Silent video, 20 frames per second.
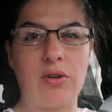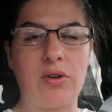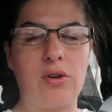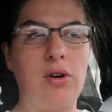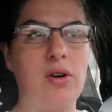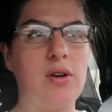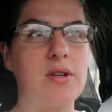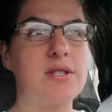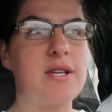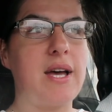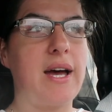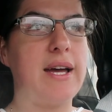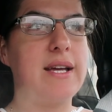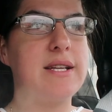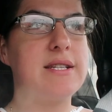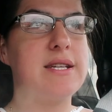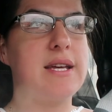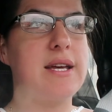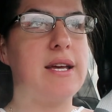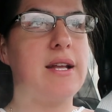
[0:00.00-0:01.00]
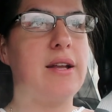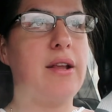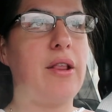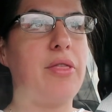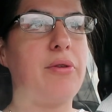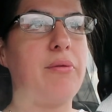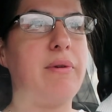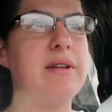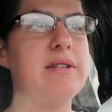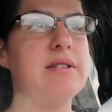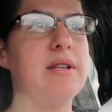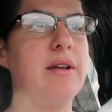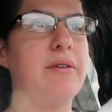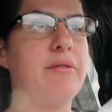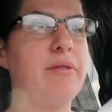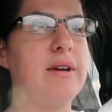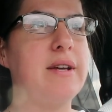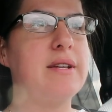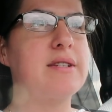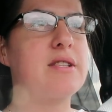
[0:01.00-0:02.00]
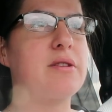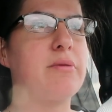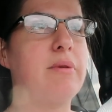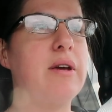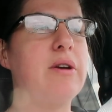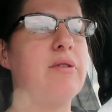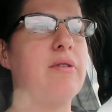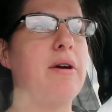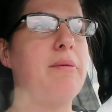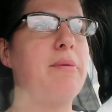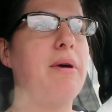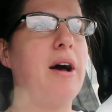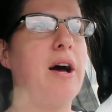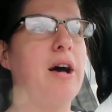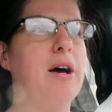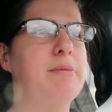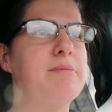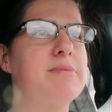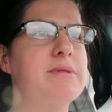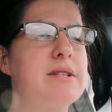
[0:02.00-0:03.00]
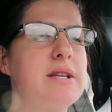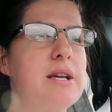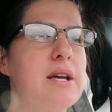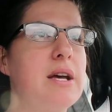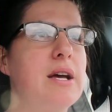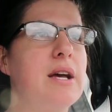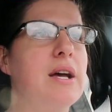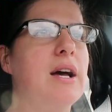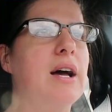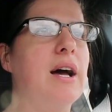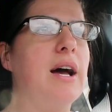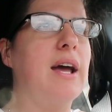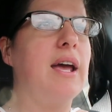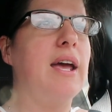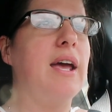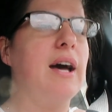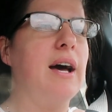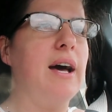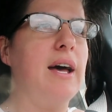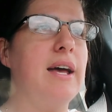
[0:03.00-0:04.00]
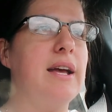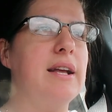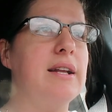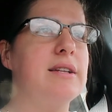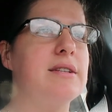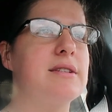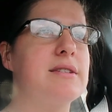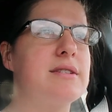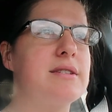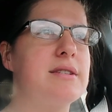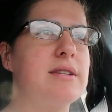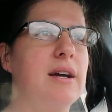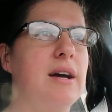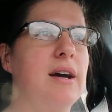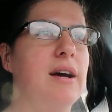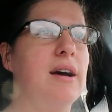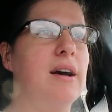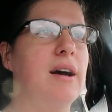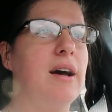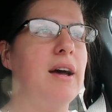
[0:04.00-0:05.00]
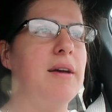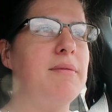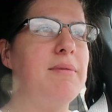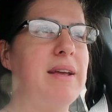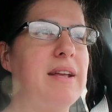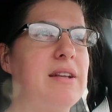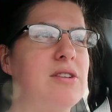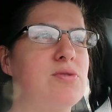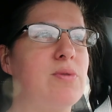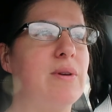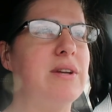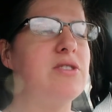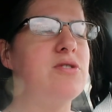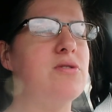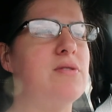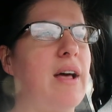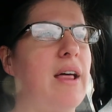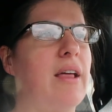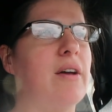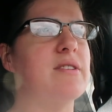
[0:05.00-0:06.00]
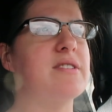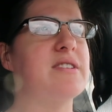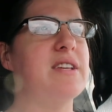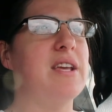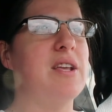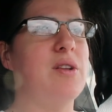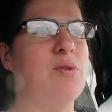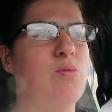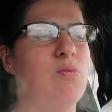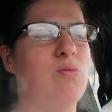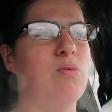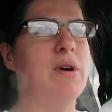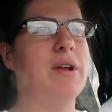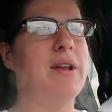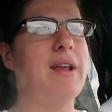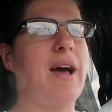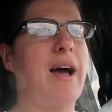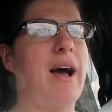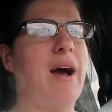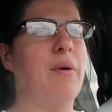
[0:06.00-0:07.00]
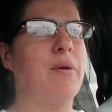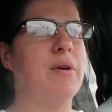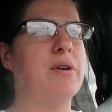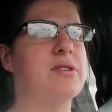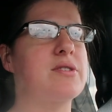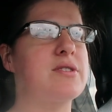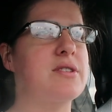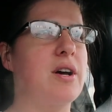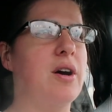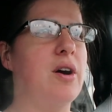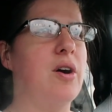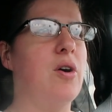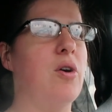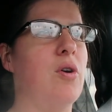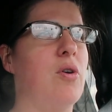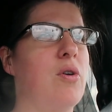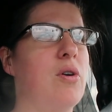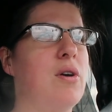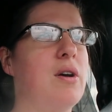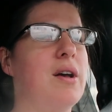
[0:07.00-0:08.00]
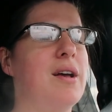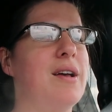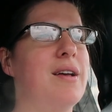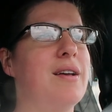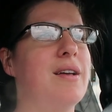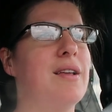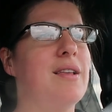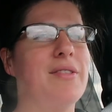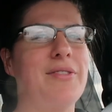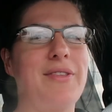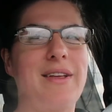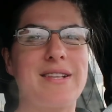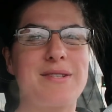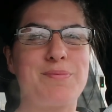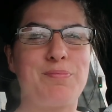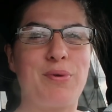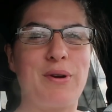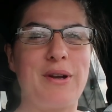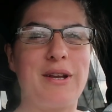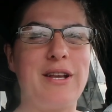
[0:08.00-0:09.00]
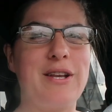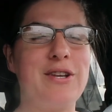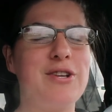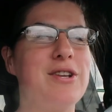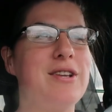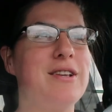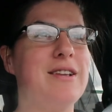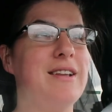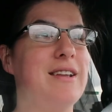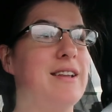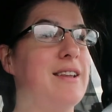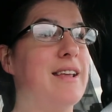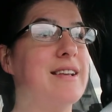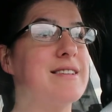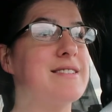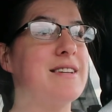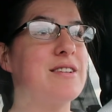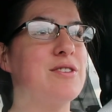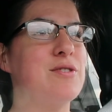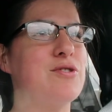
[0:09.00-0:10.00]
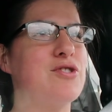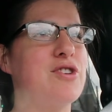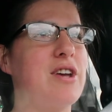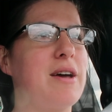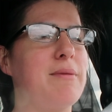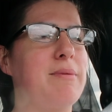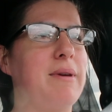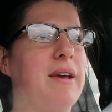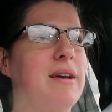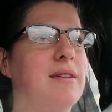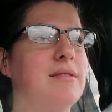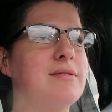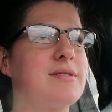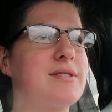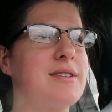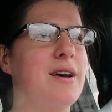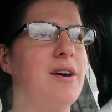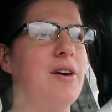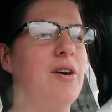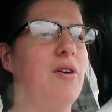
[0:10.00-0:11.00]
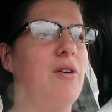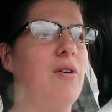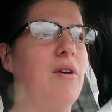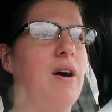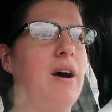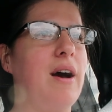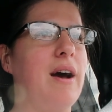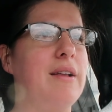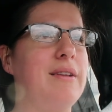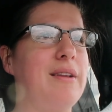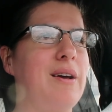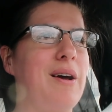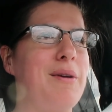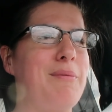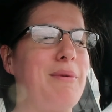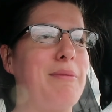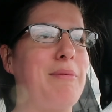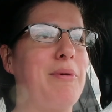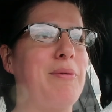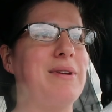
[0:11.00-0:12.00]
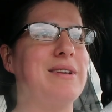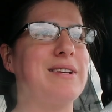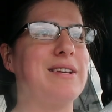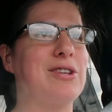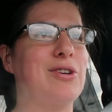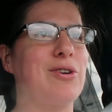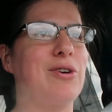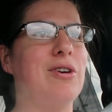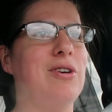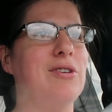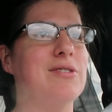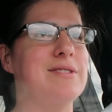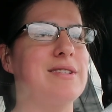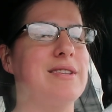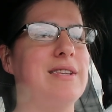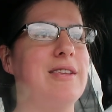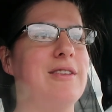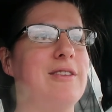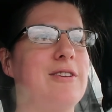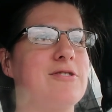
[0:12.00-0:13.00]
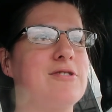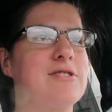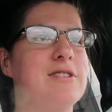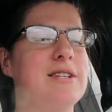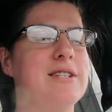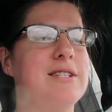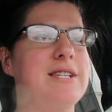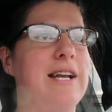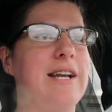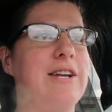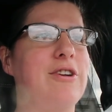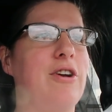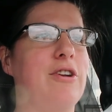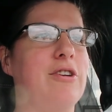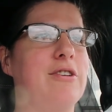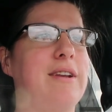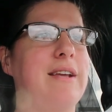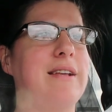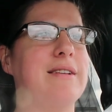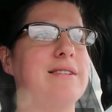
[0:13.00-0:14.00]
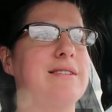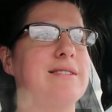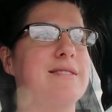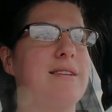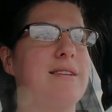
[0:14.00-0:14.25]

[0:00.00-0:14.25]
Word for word: girls. I did three deliveries, three Grub Hubs, and uh, made $22 in one hour, so that's pretty, that's not too shabby. So now I'm on my way to get the girls, and then there's the daddy-daughter dance and